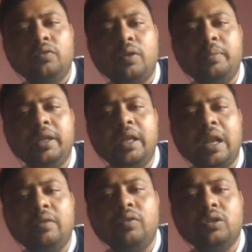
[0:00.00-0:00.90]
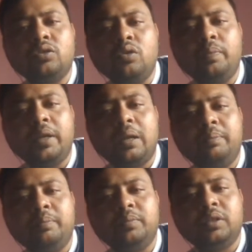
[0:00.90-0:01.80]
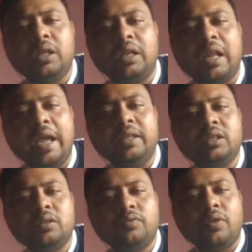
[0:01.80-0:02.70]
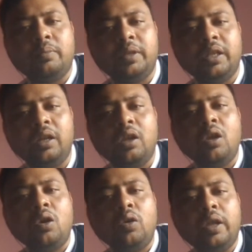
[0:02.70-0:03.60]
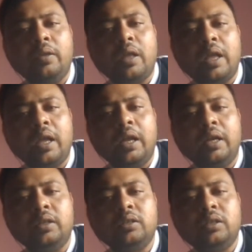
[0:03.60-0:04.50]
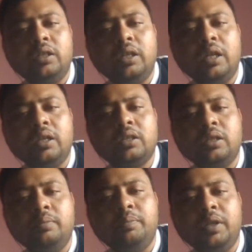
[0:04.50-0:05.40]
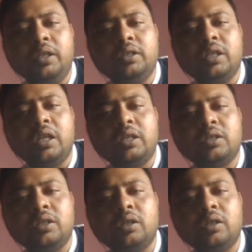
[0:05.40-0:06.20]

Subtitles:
From here, I want to open up the lines from here. Okay, and here simply just